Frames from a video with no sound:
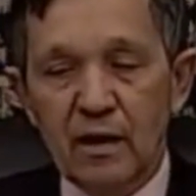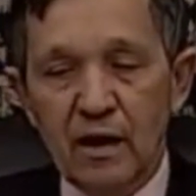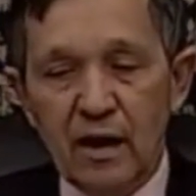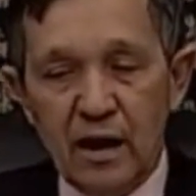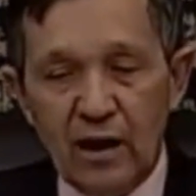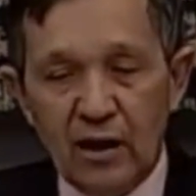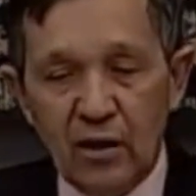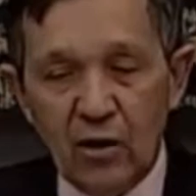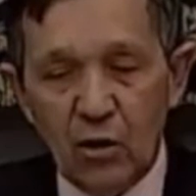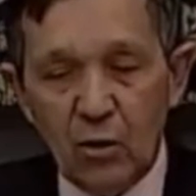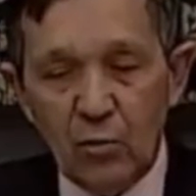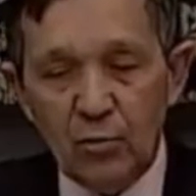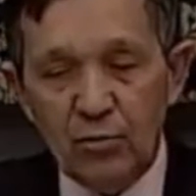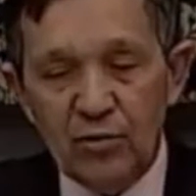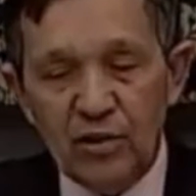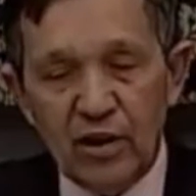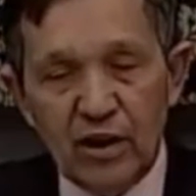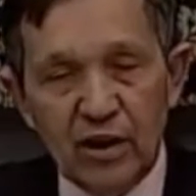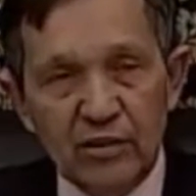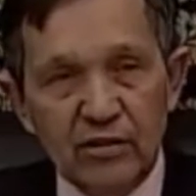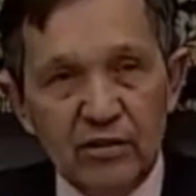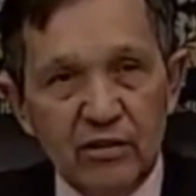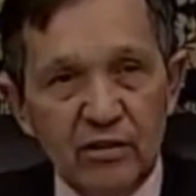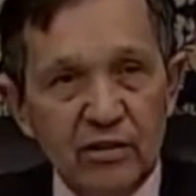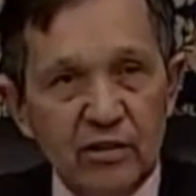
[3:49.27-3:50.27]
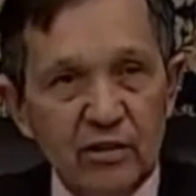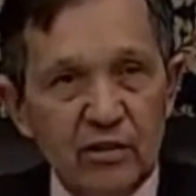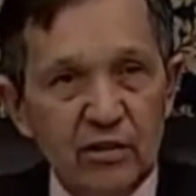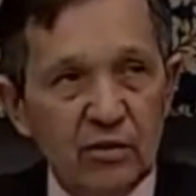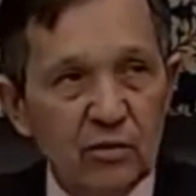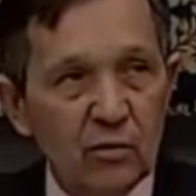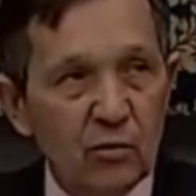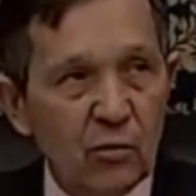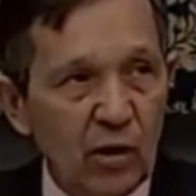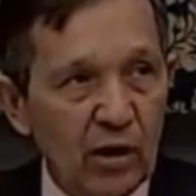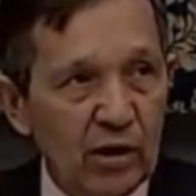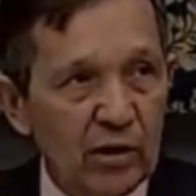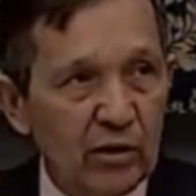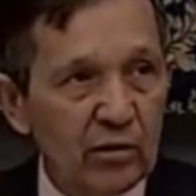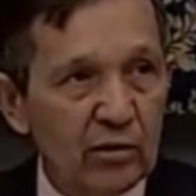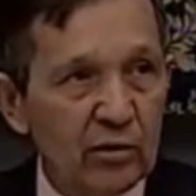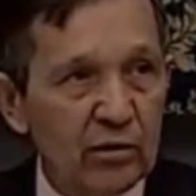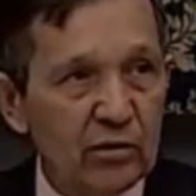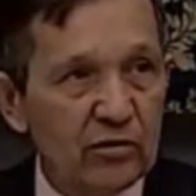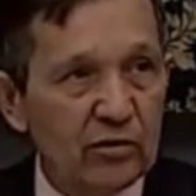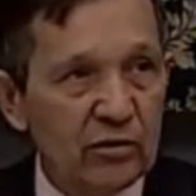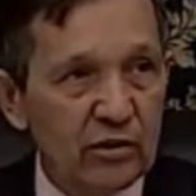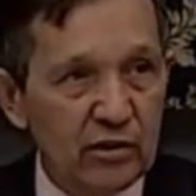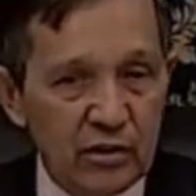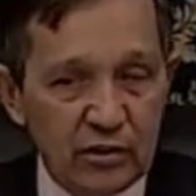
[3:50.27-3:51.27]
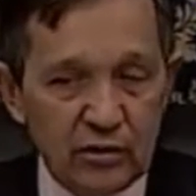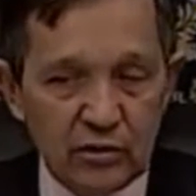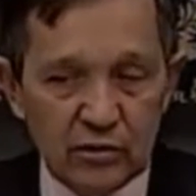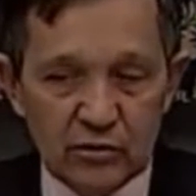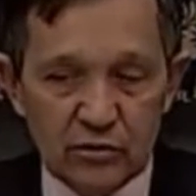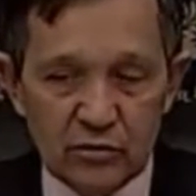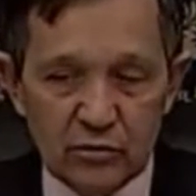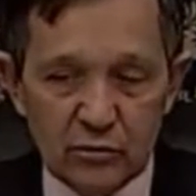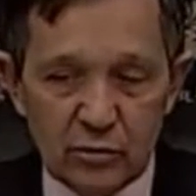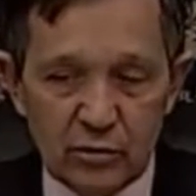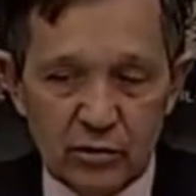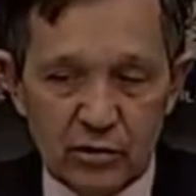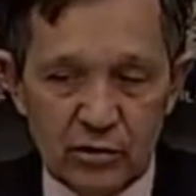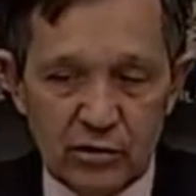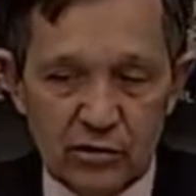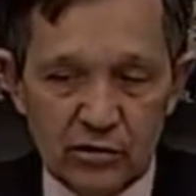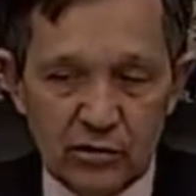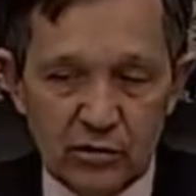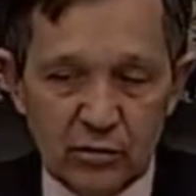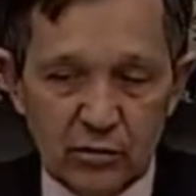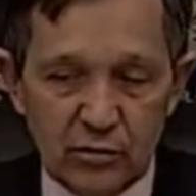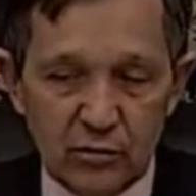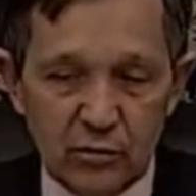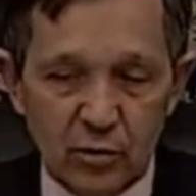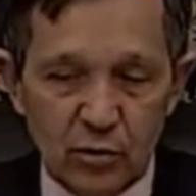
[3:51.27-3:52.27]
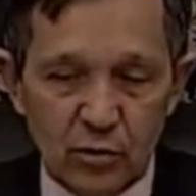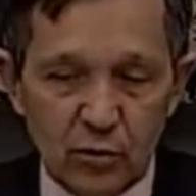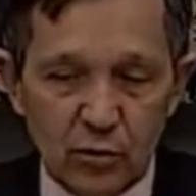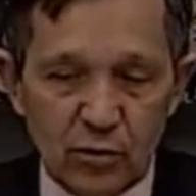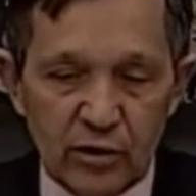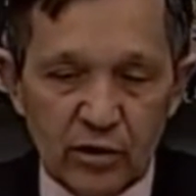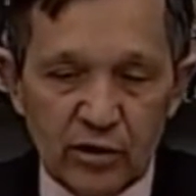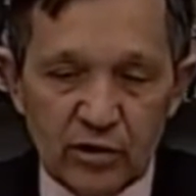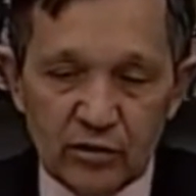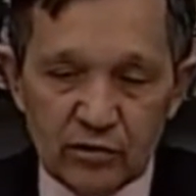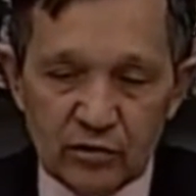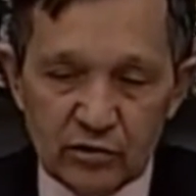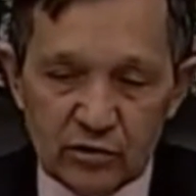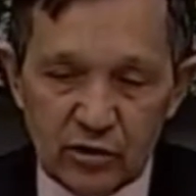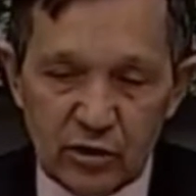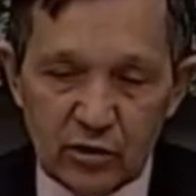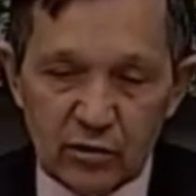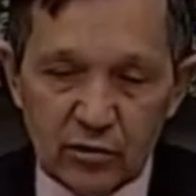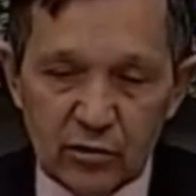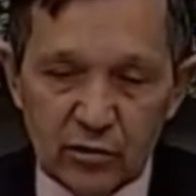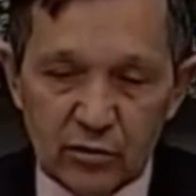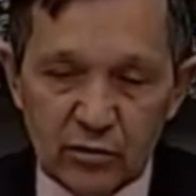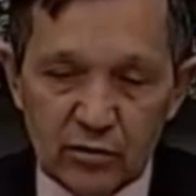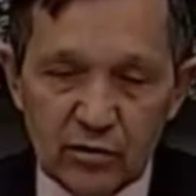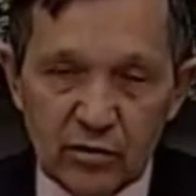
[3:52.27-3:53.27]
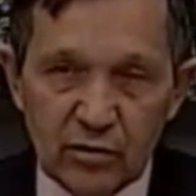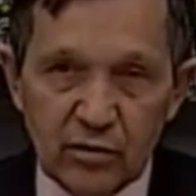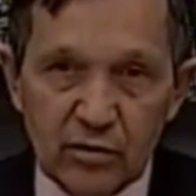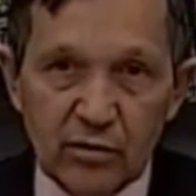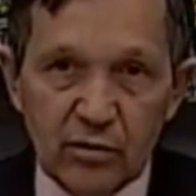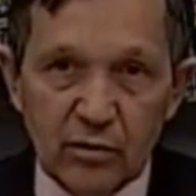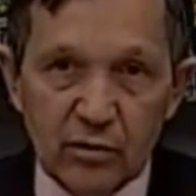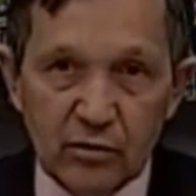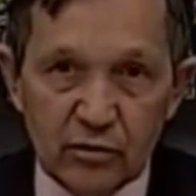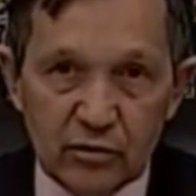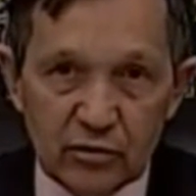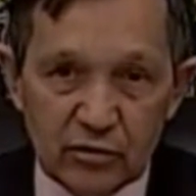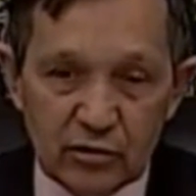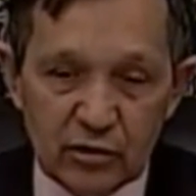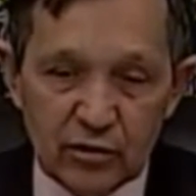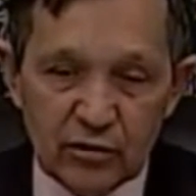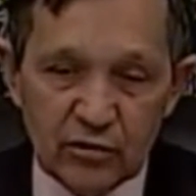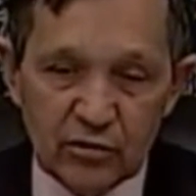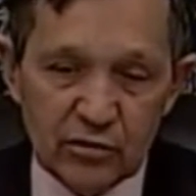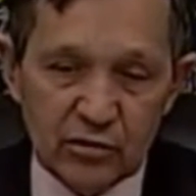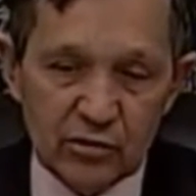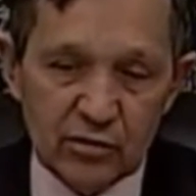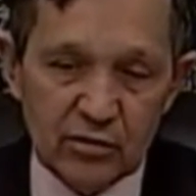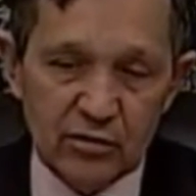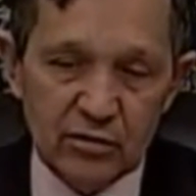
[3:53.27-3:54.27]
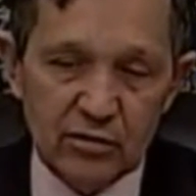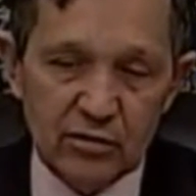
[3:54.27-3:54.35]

I hope that the wireless industry will reconsider their decision